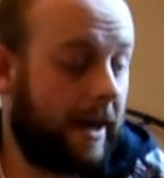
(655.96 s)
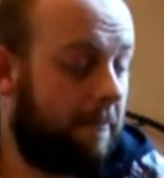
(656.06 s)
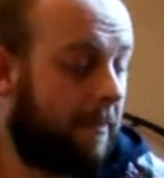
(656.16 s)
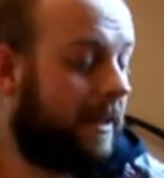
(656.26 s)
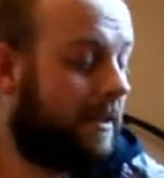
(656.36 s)

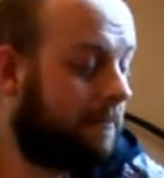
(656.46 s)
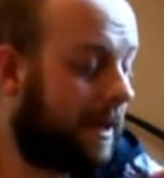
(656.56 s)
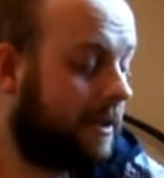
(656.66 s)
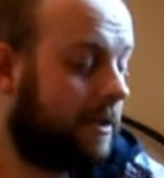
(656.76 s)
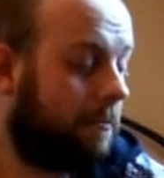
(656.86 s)
But I did
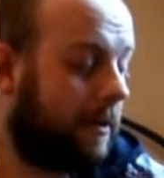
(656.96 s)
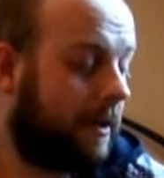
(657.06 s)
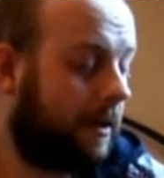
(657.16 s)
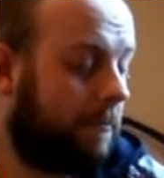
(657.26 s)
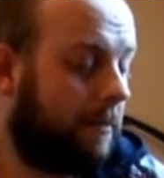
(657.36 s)
manage to
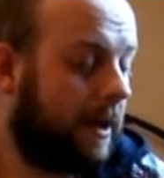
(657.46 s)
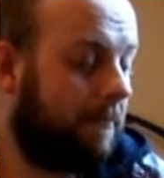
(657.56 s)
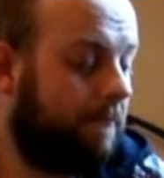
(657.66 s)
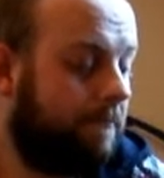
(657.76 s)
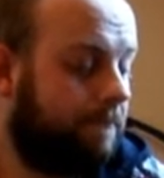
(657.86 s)
pick up
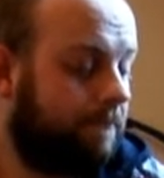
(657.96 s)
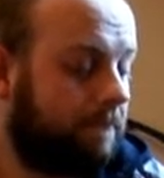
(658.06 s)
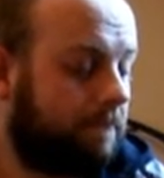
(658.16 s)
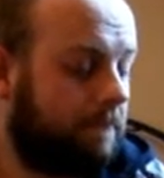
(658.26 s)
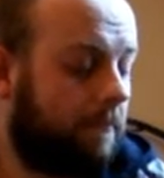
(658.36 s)

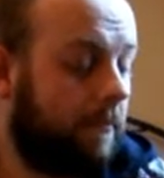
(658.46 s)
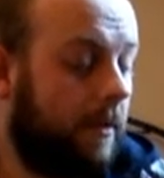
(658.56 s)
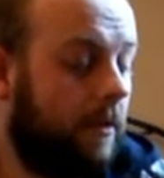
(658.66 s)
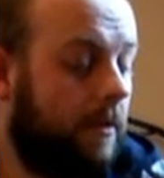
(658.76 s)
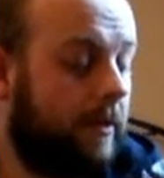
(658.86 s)

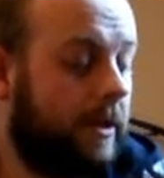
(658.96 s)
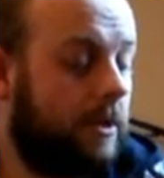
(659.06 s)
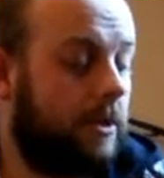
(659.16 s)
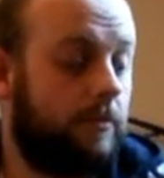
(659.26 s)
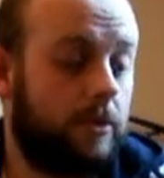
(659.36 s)
the Winter
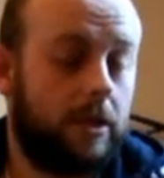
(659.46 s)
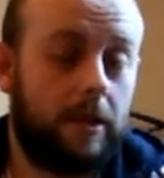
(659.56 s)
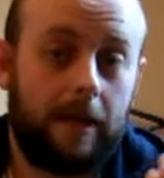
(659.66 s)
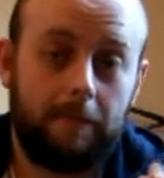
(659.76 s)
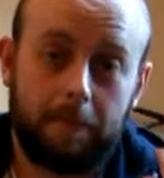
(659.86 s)
Soldier
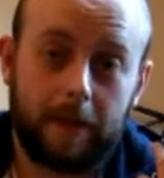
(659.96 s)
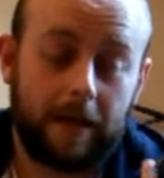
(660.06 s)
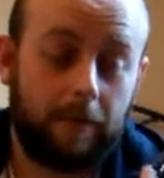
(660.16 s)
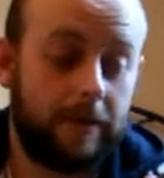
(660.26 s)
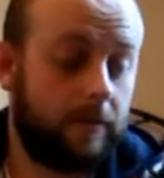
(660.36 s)
and Black
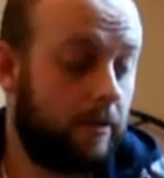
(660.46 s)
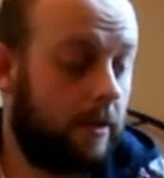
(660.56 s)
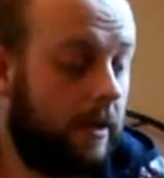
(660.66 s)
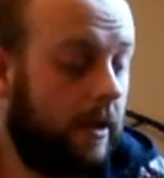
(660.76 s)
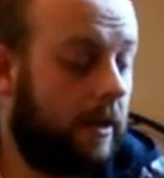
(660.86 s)
Widow.
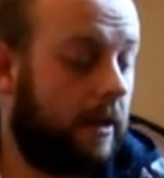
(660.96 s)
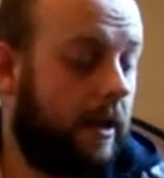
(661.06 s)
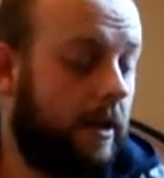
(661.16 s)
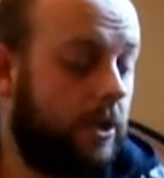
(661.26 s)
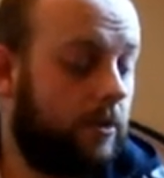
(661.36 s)

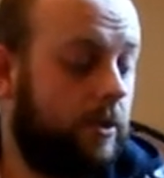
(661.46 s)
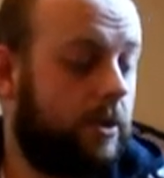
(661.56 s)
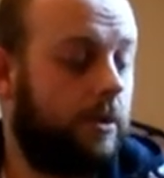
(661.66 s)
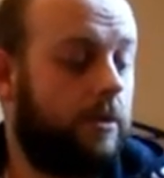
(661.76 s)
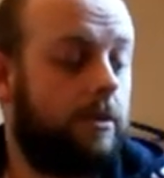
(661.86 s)
I showed you